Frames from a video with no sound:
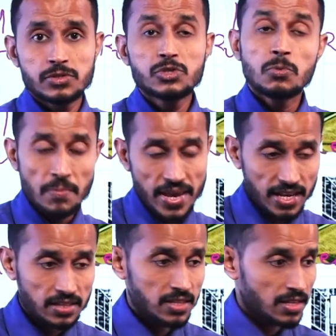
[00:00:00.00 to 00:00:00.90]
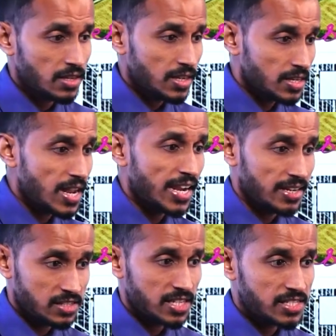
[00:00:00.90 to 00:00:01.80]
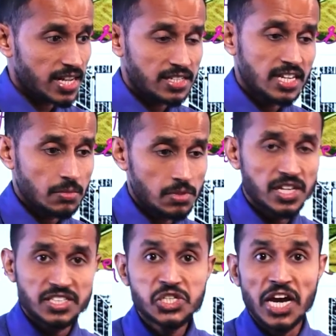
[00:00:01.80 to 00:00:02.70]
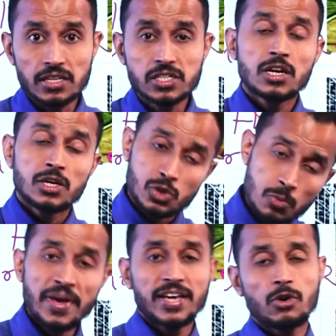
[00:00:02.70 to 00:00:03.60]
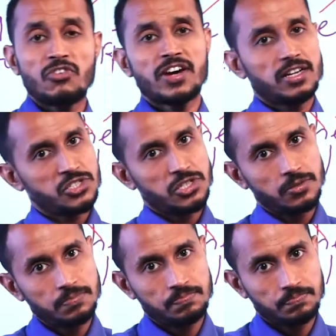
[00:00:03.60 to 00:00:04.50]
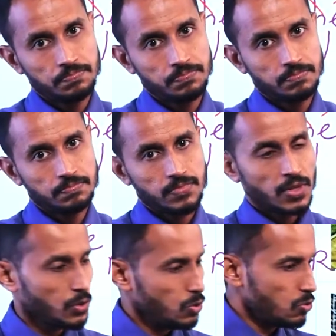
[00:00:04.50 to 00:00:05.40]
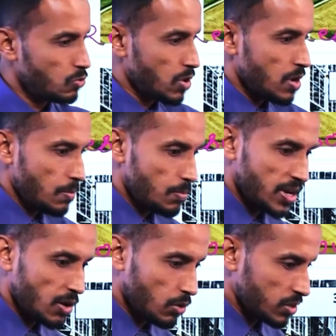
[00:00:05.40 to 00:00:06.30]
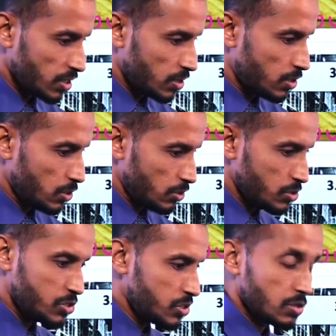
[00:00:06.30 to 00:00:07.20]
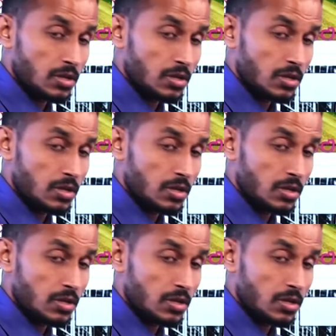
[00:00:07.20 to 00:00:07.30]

to make the dining sets and tables and chairs, to make your furniture. You bring all the goods,